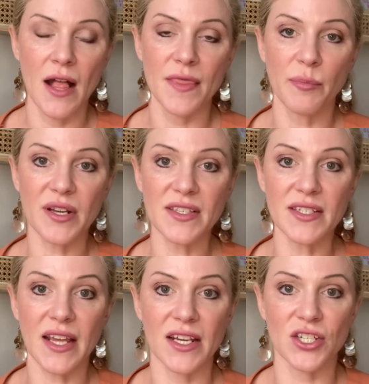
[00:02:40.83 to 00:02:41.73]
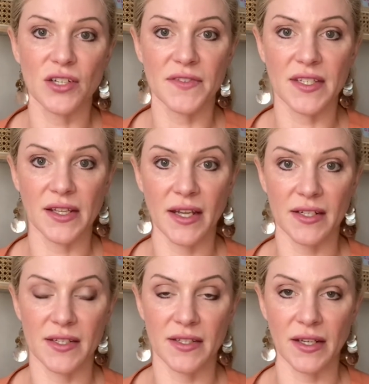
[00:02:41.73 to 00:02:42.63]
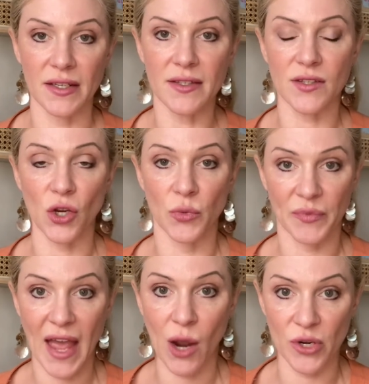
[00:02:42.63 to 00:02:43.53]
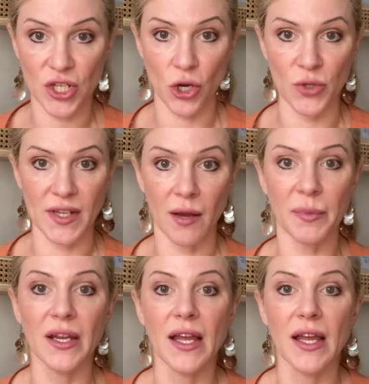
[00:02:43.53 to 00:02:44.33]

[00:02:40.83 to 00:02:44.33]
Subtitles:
the presentation of celiac disease, so how it shows up,